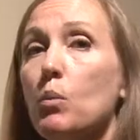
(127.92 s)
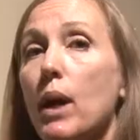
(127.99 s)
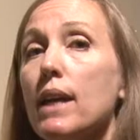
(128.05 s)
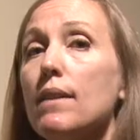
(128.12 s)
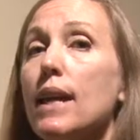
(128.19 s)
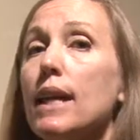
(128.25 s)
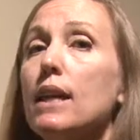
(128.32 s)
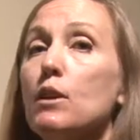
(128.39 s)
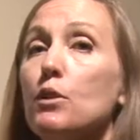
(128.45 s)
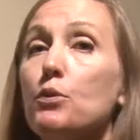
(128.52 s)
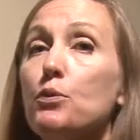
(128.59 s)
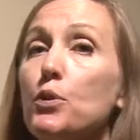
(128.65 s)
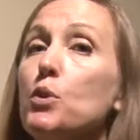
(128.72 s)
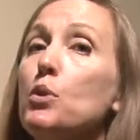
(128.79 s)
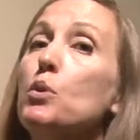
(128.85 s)
the way they get
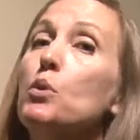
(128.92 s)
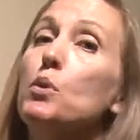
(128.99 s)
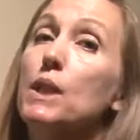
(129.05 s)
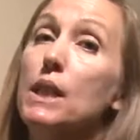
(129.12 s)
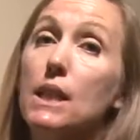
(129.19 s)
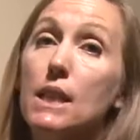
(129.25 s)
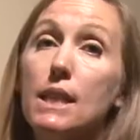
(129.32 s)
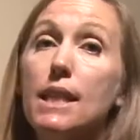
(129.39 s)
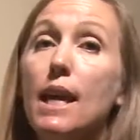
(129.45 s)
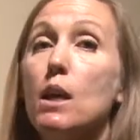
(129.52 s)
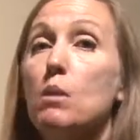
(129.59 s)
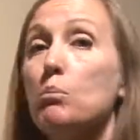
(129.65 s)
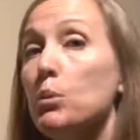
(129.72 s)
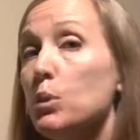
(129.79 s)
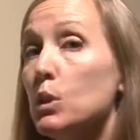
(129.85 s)
food is they
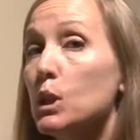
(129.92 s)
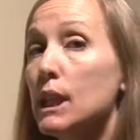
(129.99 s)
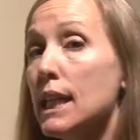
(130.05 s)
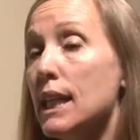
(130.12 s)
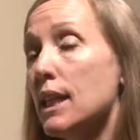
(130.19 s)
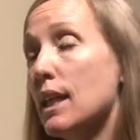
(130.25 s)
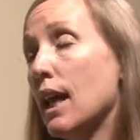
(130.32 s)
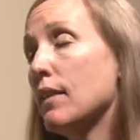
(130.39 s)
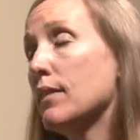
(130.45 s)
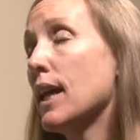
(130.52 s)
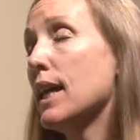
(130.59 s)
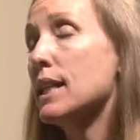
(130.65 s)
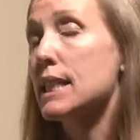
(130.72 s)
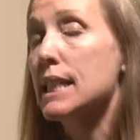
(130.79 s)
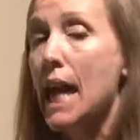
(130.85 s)
bully and
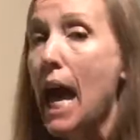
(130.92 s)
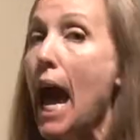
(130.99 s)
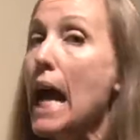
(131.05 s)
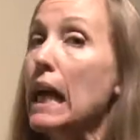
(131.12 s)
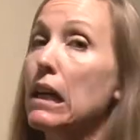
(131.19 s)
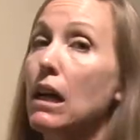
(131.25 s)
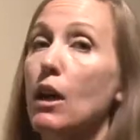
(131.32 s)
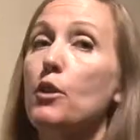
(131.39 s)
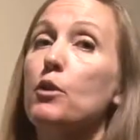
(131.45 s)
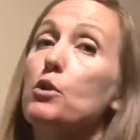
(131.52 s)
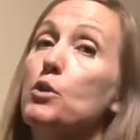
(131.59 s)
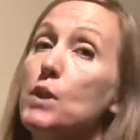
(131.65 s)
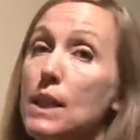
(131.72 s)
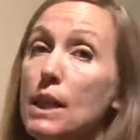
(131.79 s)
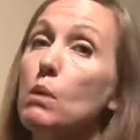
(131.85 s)
they attack other
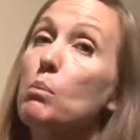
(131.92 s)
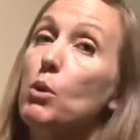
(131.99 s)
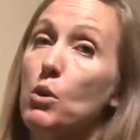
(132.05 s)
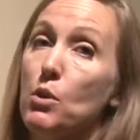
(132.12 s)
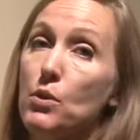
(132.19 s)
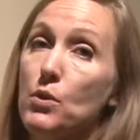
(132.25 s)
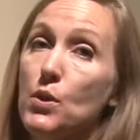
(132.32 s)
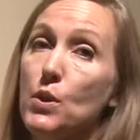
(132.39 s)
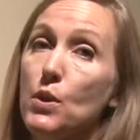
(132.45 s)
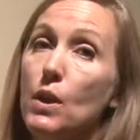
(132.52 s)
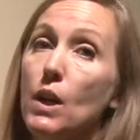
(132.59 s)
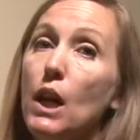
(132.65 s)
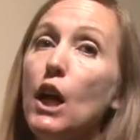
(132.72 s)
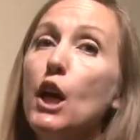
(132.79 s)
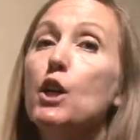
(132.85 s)
seabirds.
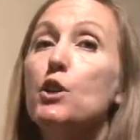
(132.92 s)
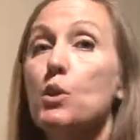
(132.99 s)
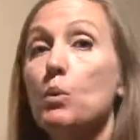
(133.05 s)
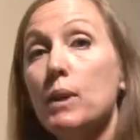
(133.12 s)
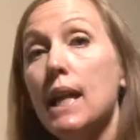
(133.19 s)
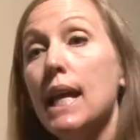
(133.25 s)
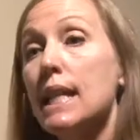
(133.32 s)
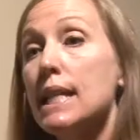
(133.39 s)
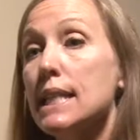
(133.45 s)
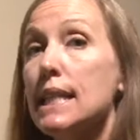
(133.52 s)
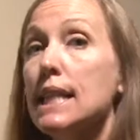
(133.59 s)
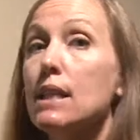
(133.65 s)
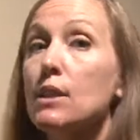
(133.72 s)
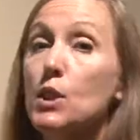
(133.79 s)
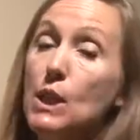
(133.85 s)
So when they
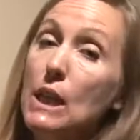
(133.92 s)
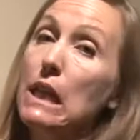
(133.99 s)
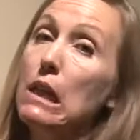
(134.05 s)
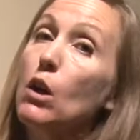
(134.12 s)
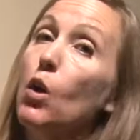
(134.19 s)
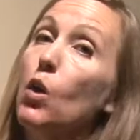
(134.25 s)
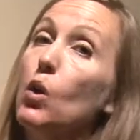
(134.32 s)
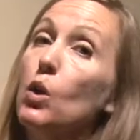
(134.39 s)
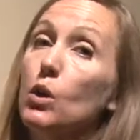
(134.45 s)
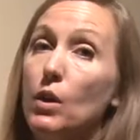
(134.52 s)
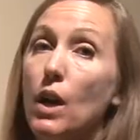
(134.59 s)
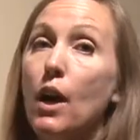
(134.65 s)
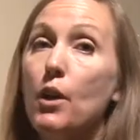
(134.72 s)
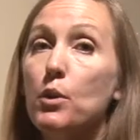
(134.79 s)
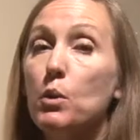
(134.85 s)
see a seagull or
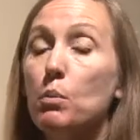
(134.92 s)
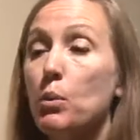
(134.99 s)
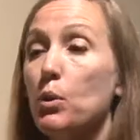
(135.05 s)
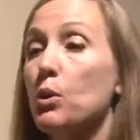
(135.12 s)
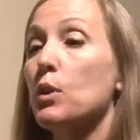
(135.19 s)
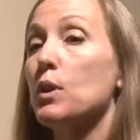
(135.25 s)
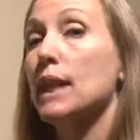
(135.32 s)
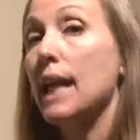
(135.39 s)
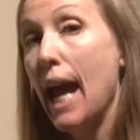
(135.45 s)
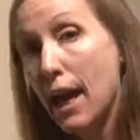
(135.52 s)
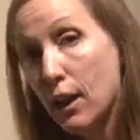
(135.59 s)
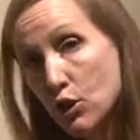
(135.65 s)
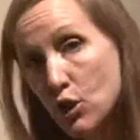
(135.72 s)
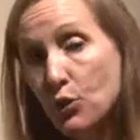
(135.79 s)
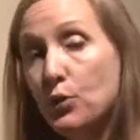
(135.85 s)
other bird
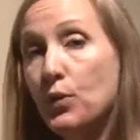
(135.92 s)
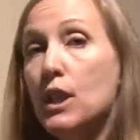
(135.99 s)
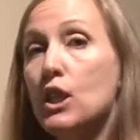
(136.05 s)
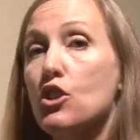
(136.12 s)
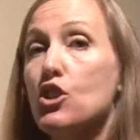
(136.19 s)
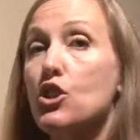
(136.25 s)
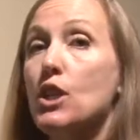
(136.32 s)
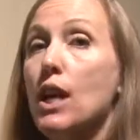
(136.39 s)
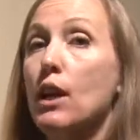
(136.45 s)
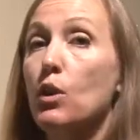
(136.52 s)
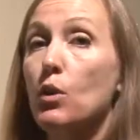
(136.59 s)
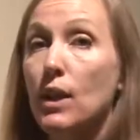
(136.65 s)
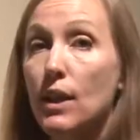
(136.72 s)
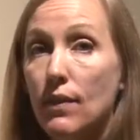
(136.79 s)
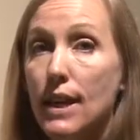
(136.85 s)
catch fish and
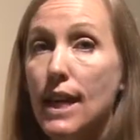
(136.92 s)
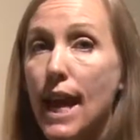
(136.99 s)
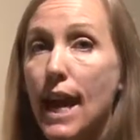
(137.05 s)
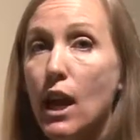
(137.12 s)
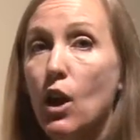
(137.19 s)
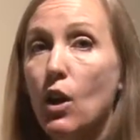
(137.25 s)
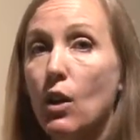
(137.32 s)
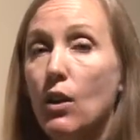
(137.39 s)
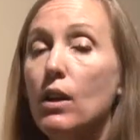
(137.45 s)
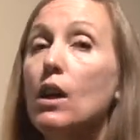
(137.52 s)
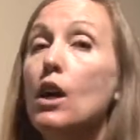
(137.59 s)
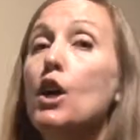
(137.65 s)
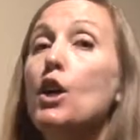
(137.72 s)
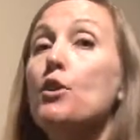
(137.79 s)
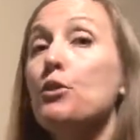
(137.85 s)
are in the air,
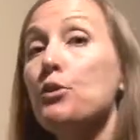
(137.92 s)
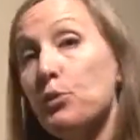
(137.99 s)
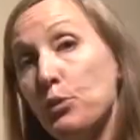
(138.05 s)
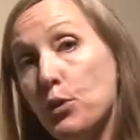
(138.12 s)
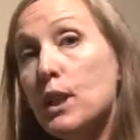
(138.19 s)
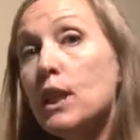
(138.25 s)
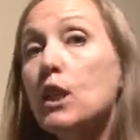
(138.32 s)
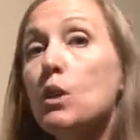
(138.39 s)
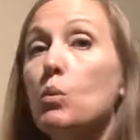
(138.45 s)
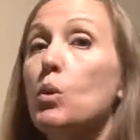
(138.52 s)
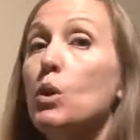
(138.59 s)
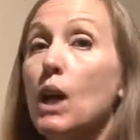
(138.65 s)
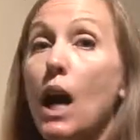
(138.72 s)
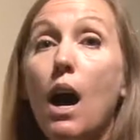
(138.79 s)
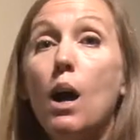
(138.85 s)
the frigate
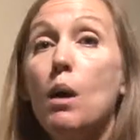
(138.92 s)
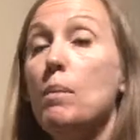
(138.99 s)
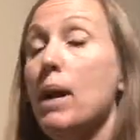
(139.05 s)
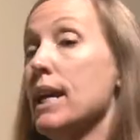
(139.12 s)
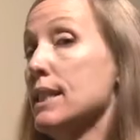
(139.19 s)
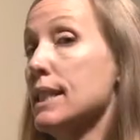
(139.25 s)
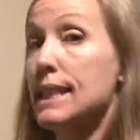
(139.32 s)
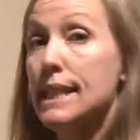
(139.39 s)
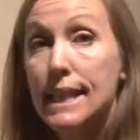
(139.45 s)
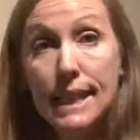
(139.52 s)
will come and